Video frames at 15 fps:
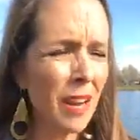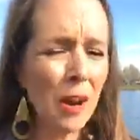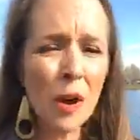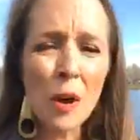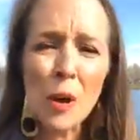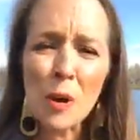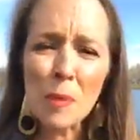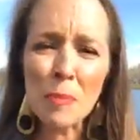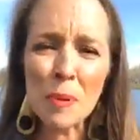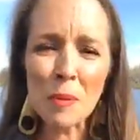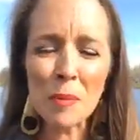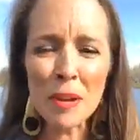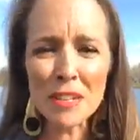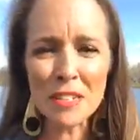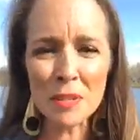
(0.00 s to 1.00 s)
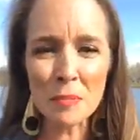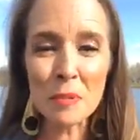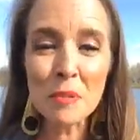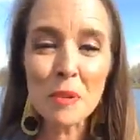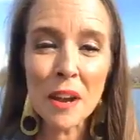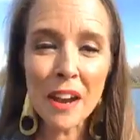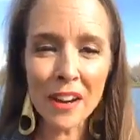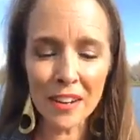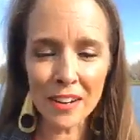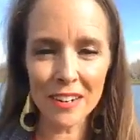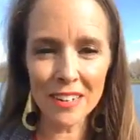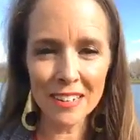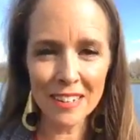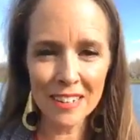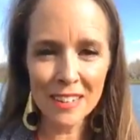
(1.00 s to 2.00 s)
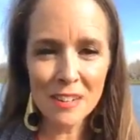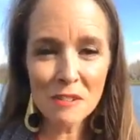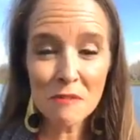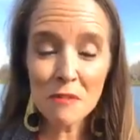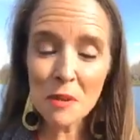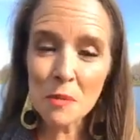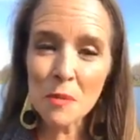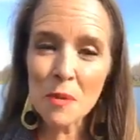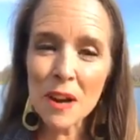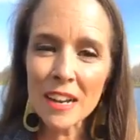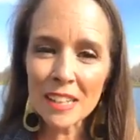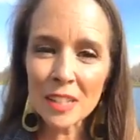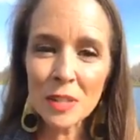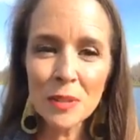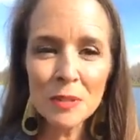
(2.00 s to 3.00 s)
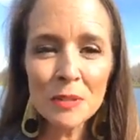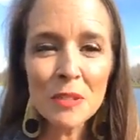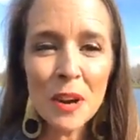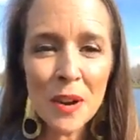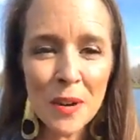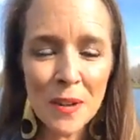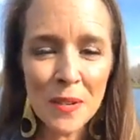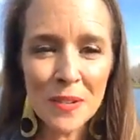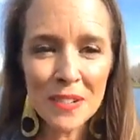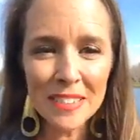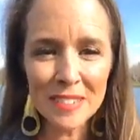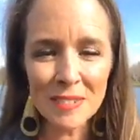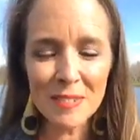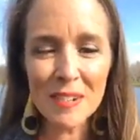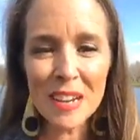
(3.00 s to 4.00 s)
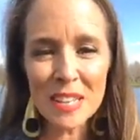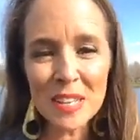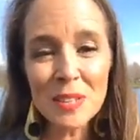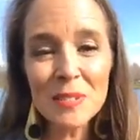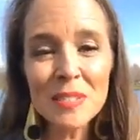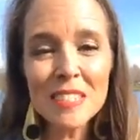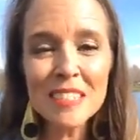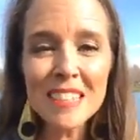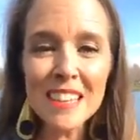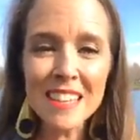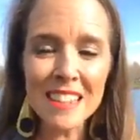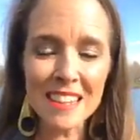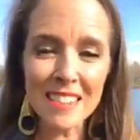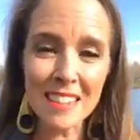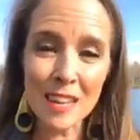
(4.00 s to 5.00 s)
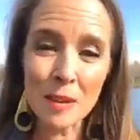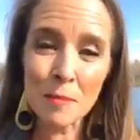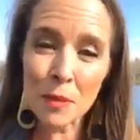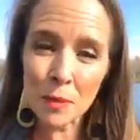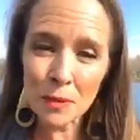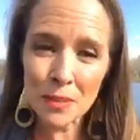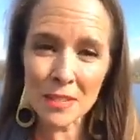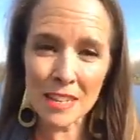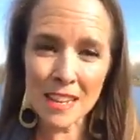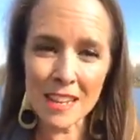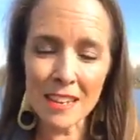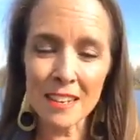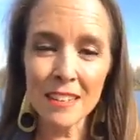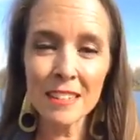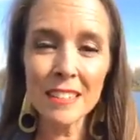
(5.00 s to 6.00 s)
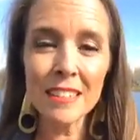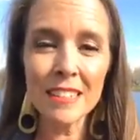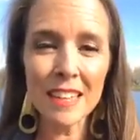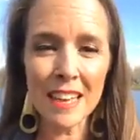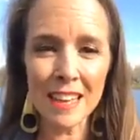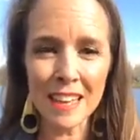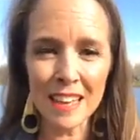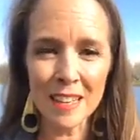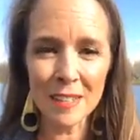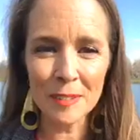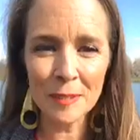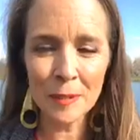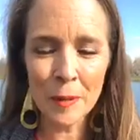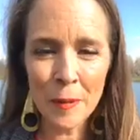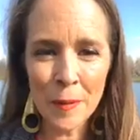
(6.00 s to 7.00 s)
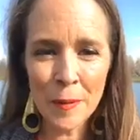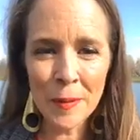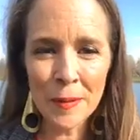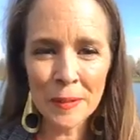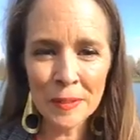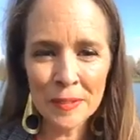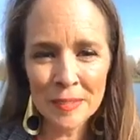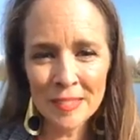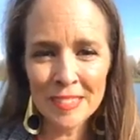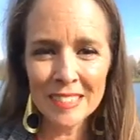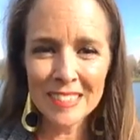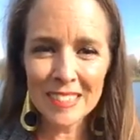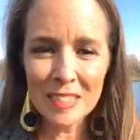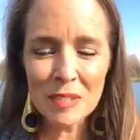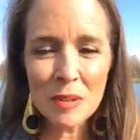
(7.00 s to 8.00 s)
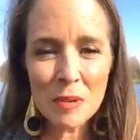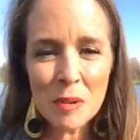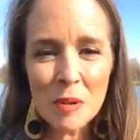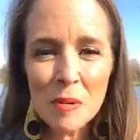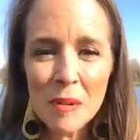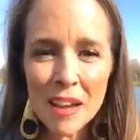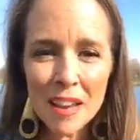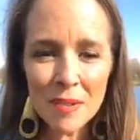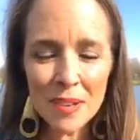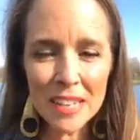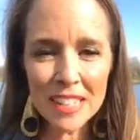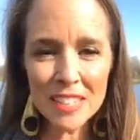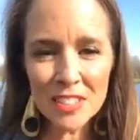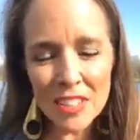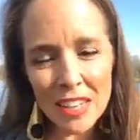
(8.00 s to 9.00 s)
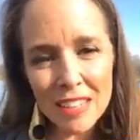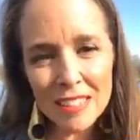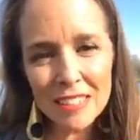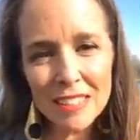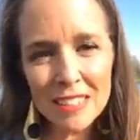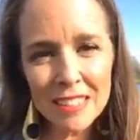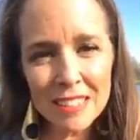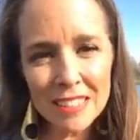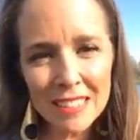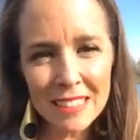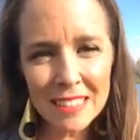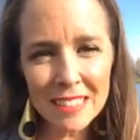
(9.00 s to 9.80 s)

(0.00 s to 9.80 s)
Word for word: a hope, a wish, a prayer for what you know, what you see that they most need today. It's this cool way we can just